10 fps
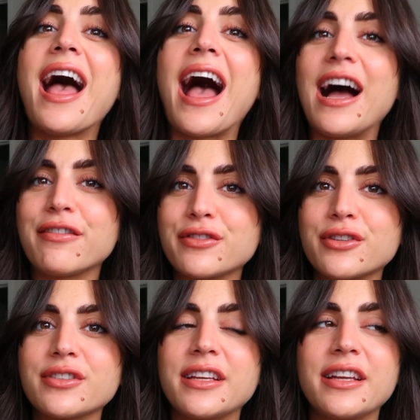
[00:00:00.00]

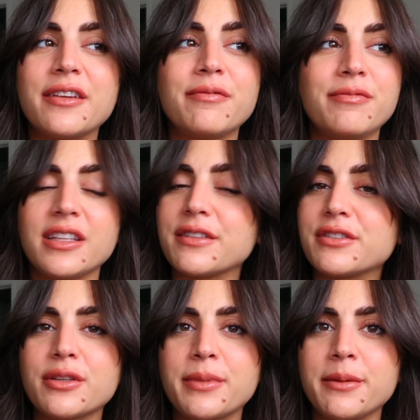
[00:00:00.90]
after they
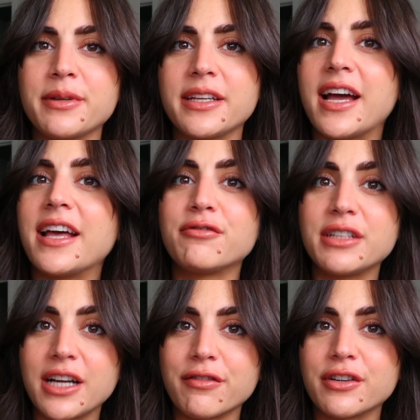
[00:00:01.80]
delivered the baby and
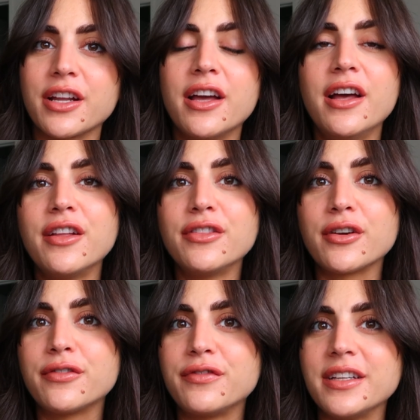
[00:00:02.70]
recovered.
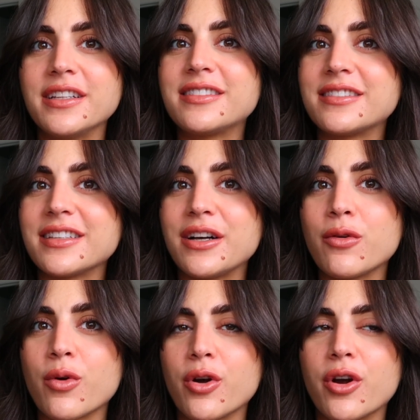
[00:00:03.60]
their feet
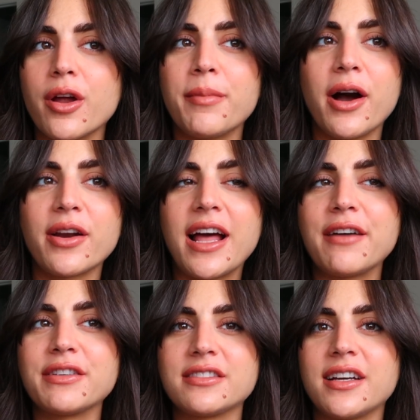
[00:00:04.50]
still were about
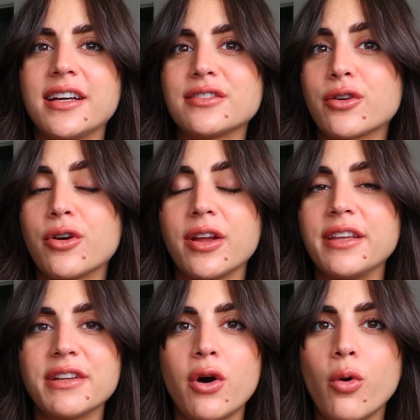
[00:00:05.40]
half a size or
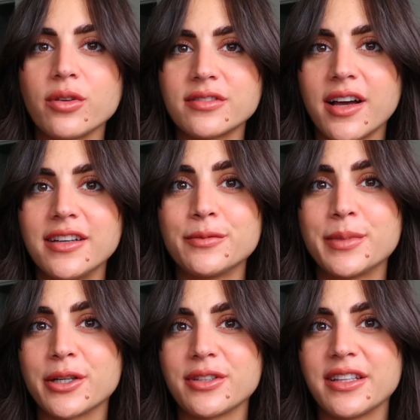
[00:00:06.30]
even a whole size
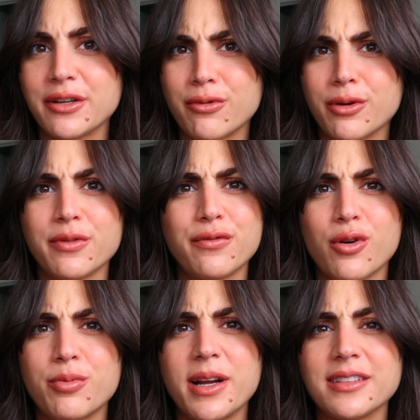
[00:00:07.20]
bigger than they were
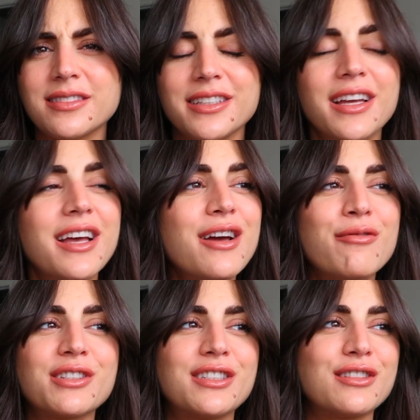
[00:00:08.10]
before pregnancy,
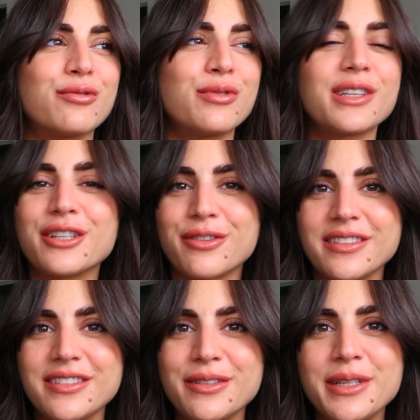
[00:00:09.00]
which is really
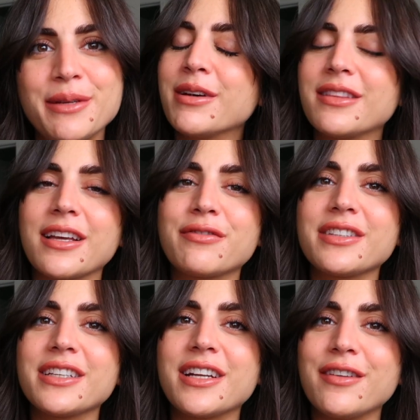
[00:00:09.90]
crazy to me. But
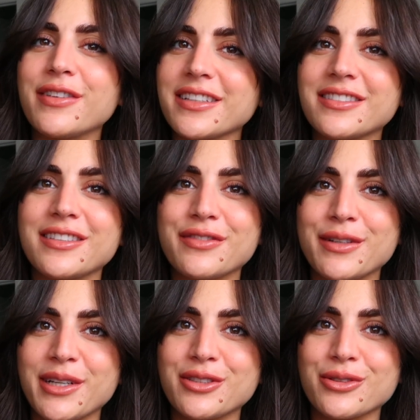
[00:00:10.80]
thankfully enough, I can still fit
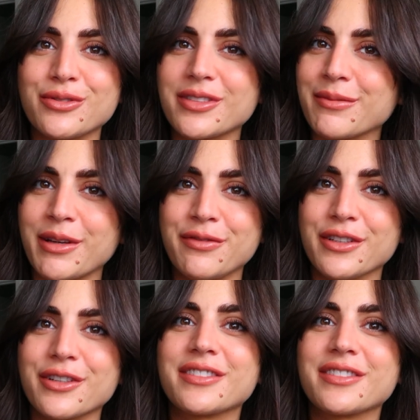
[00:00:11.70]
in my shoes and my feet are